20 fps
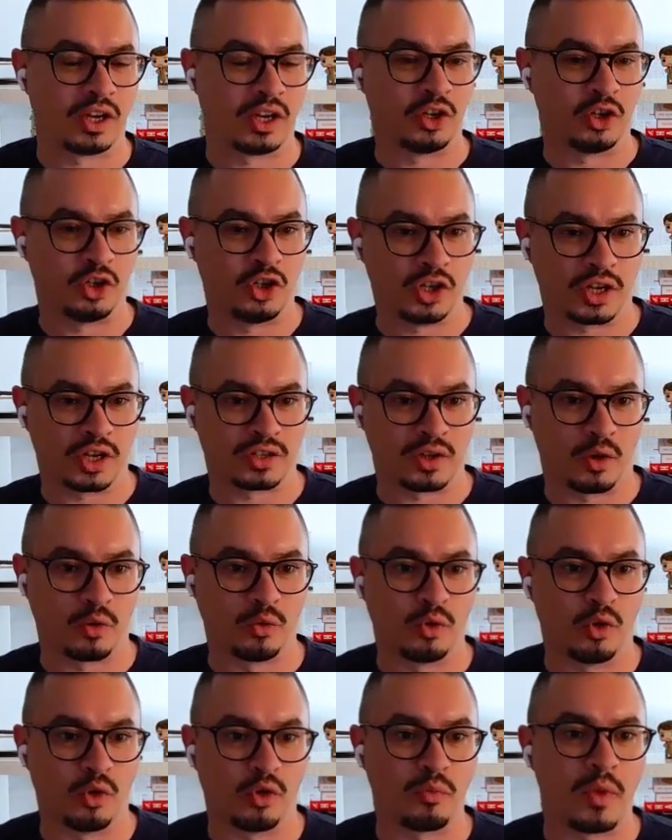adjust our
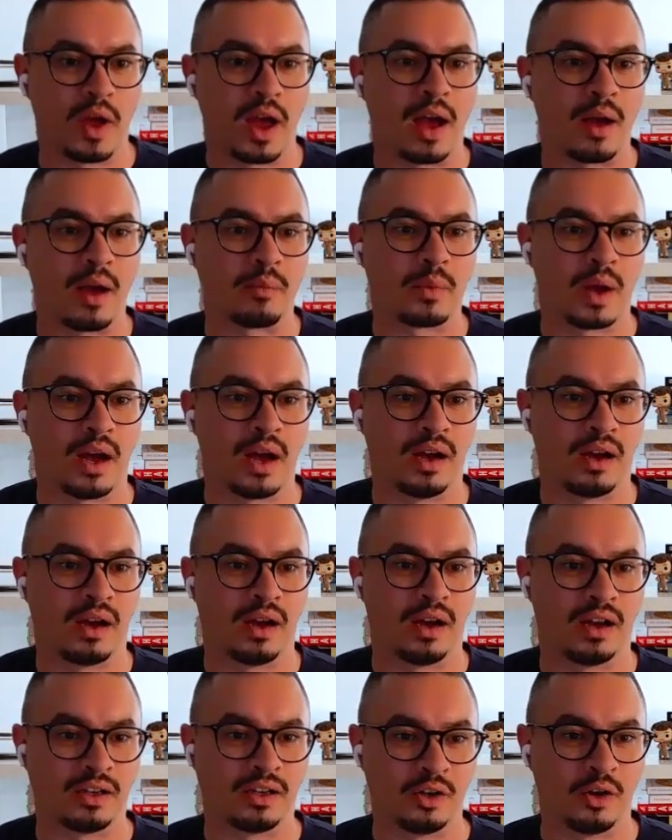roadmap,
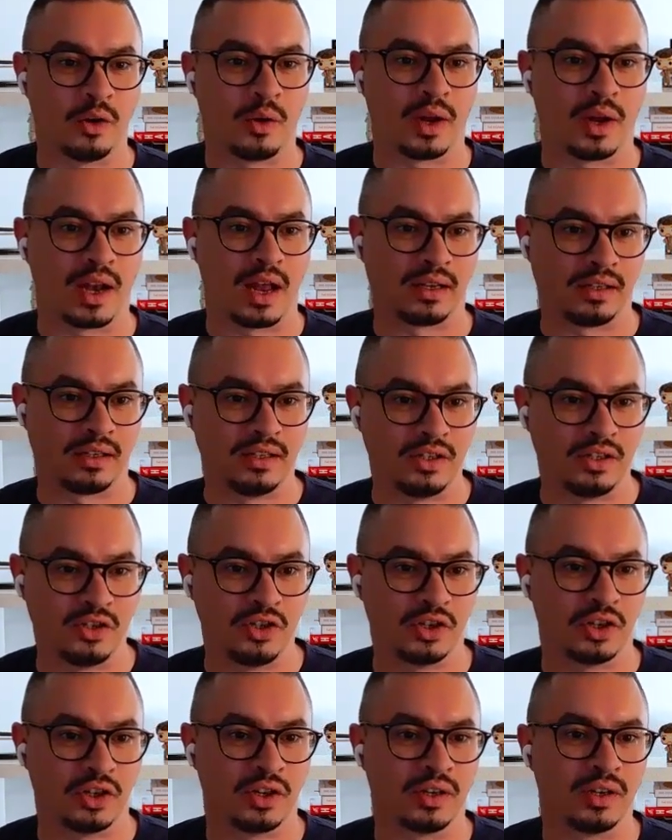a lot
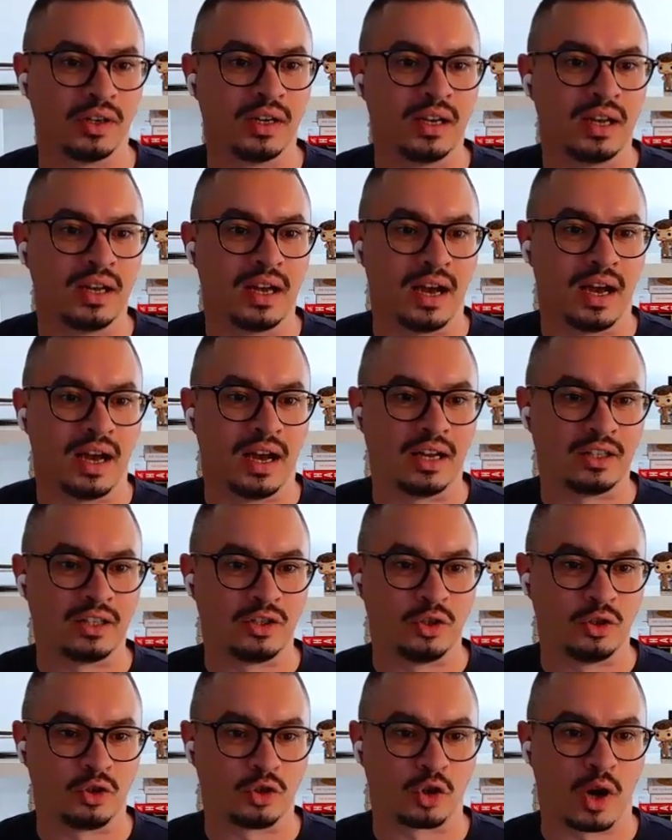easier
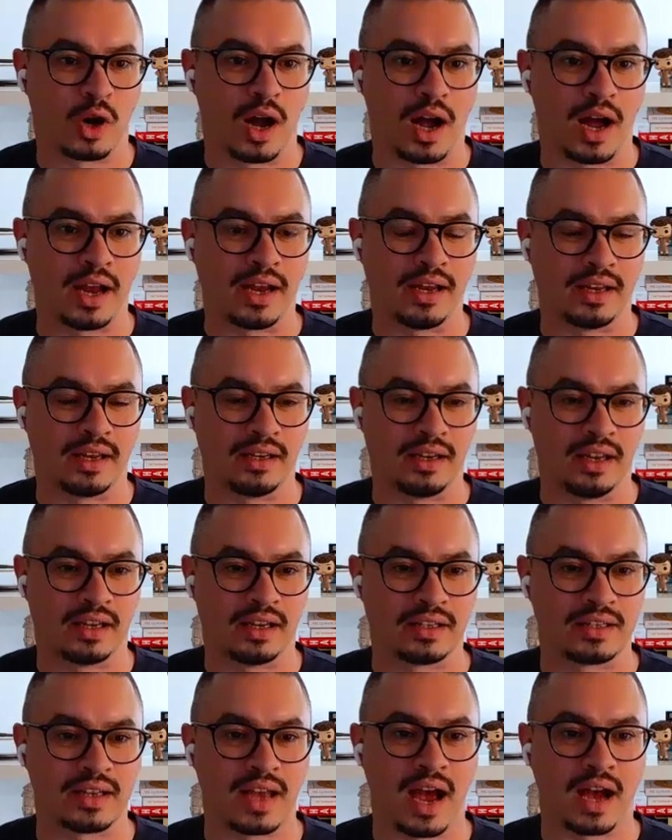to try
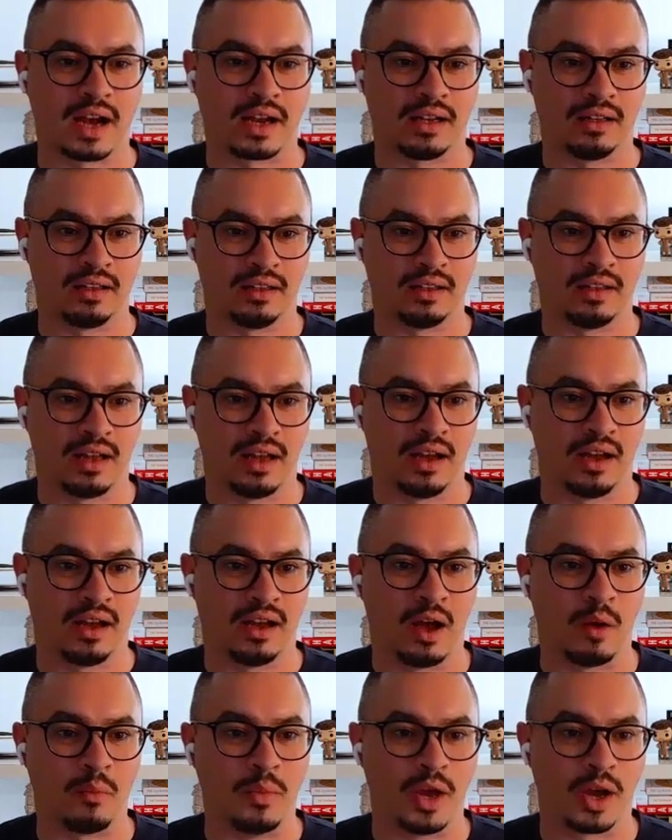and tackle
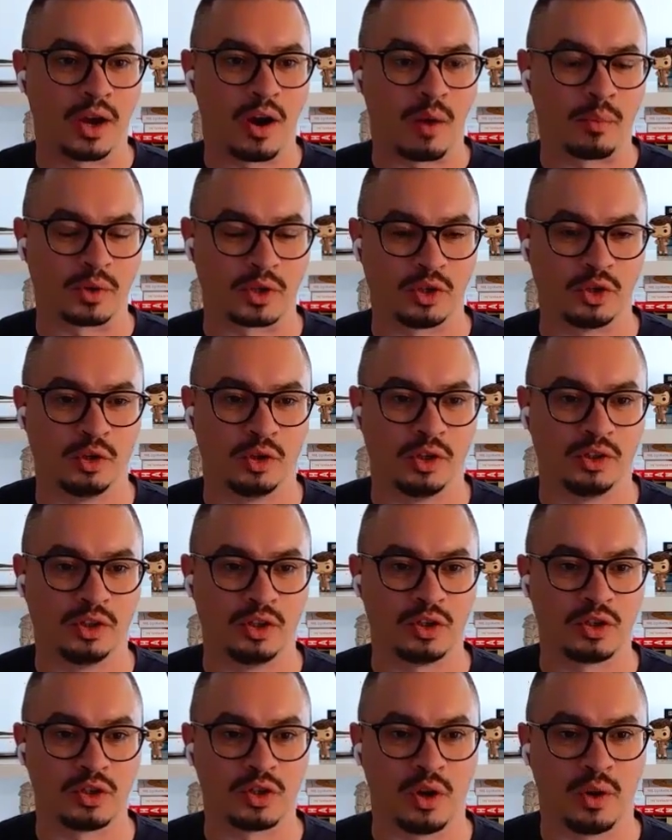a big
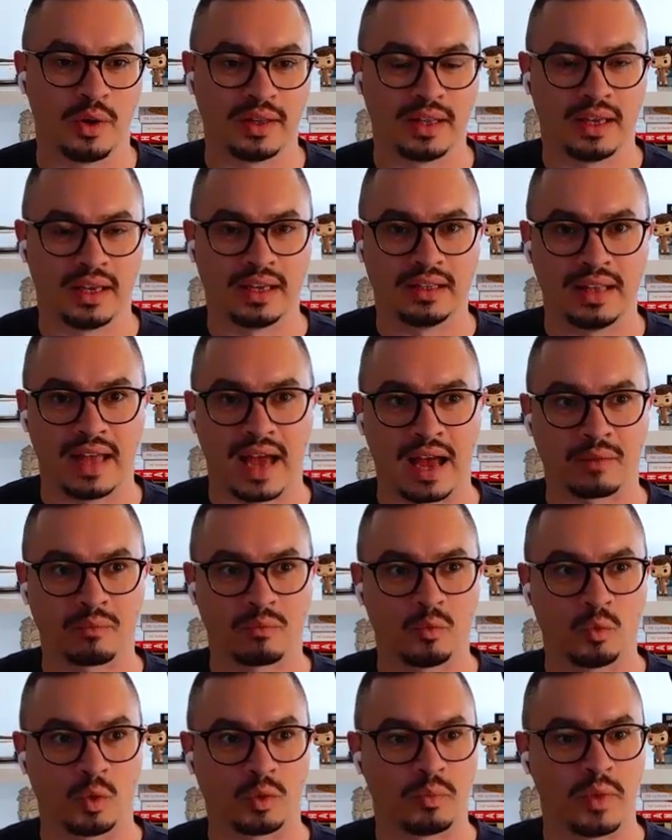opportunity. So, in that,
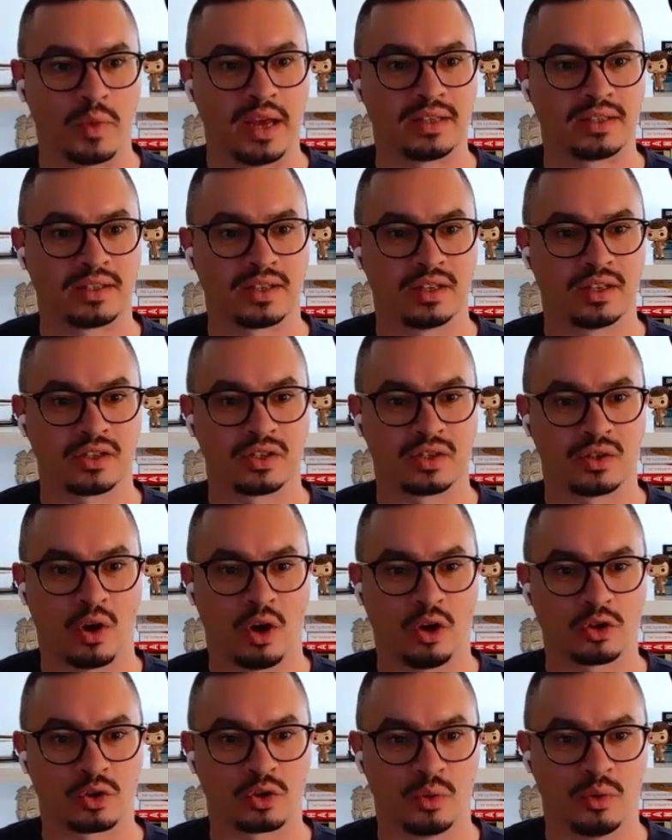what makes us
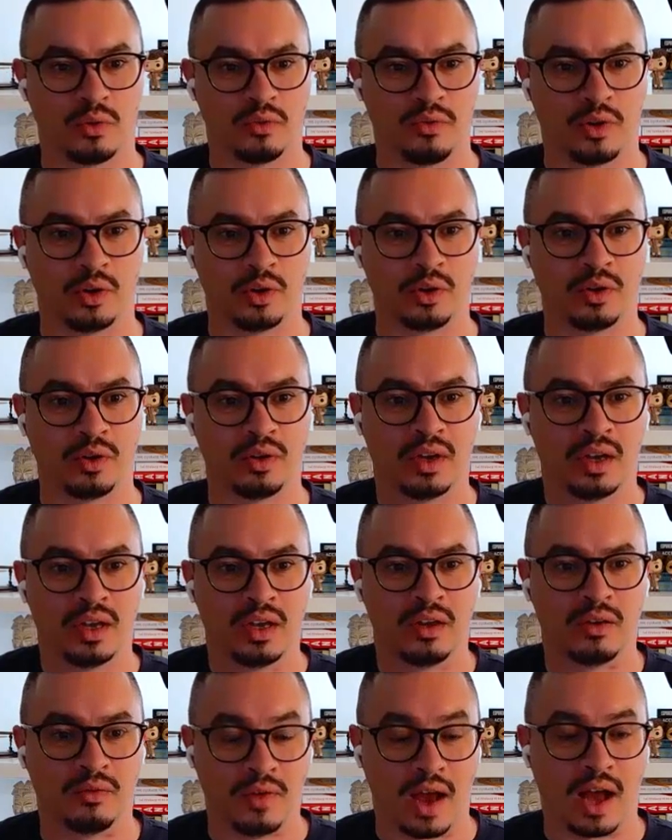also a very
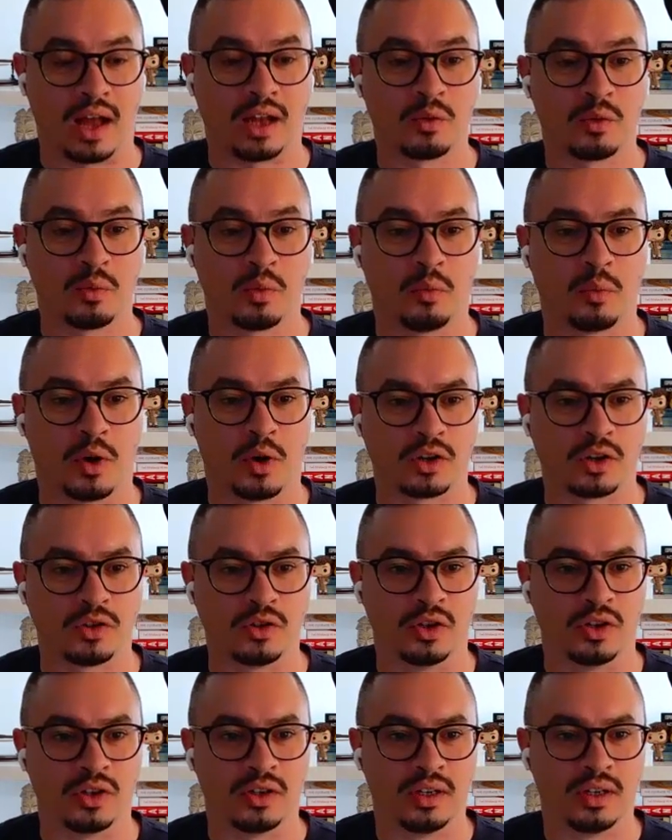valuable
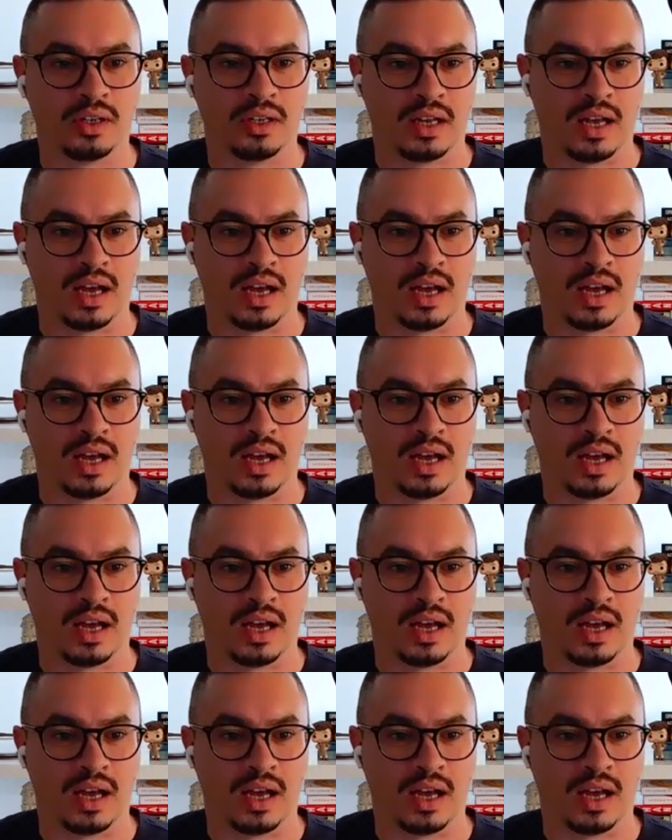partner